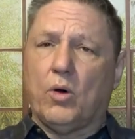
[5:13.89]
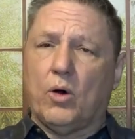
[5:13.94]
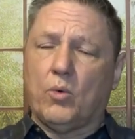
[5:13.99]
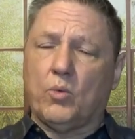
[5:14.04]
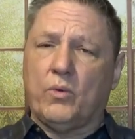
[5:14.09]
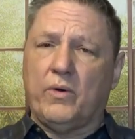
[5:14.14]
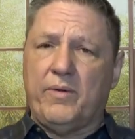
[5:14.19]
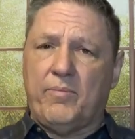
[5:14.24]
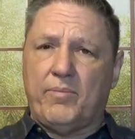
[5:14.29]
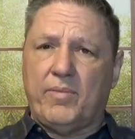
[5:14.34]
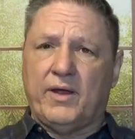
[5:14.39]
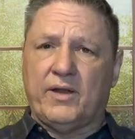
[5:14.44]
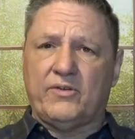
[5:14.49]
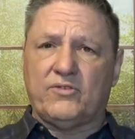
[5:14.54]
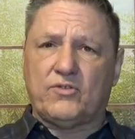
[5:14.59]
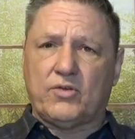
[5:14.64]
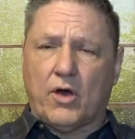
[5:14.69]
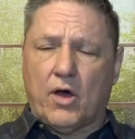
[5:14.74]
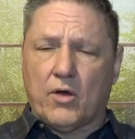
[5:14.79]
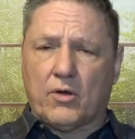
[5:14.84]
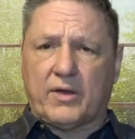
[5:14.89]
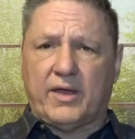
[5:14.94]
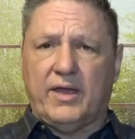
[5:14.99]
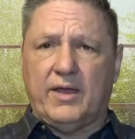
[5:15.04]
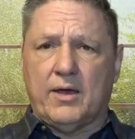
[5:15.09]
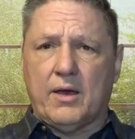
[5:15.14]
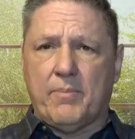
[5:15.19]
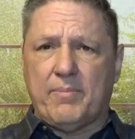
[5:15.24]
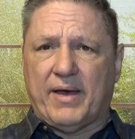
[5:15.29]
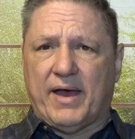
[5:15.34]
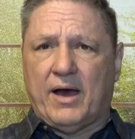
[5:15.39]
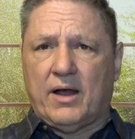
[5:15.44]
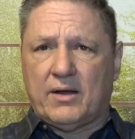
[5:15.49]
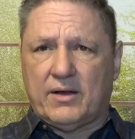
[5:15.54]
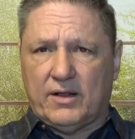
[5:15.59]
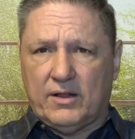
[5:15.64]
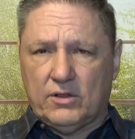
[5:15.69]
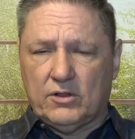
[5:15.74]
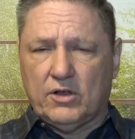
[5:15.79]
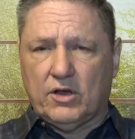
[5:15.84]
what we've been talking
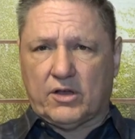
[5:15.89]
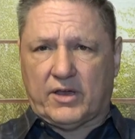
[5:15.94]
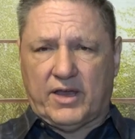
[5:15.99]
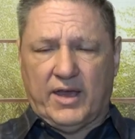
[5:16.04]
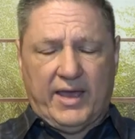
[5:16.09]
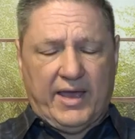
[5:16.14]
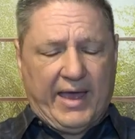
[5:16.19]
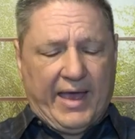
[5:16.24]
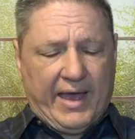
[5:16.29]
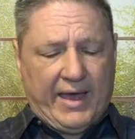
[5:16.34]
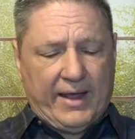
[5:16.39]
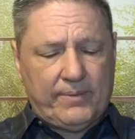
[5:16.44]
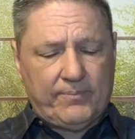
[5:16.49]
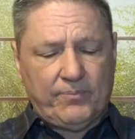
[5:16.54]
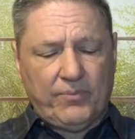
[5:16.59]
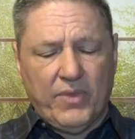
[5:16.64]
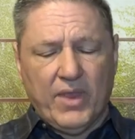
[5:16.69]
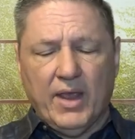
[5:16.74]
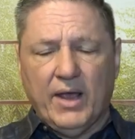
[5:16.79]
about and looking at